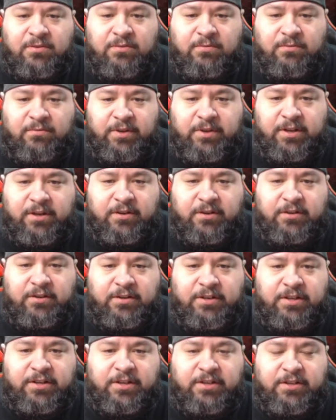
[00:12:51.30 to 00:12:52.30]
we are
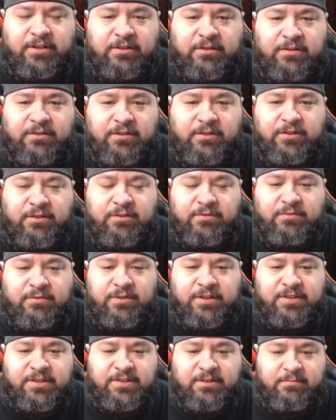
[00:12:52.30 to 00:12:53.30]
gonna do
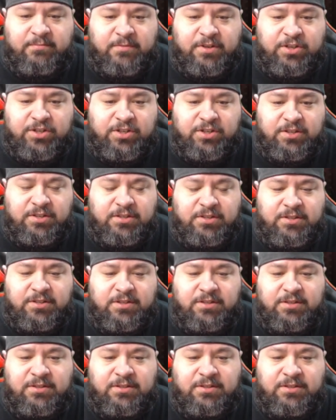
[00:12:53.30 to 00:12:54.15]
the submission.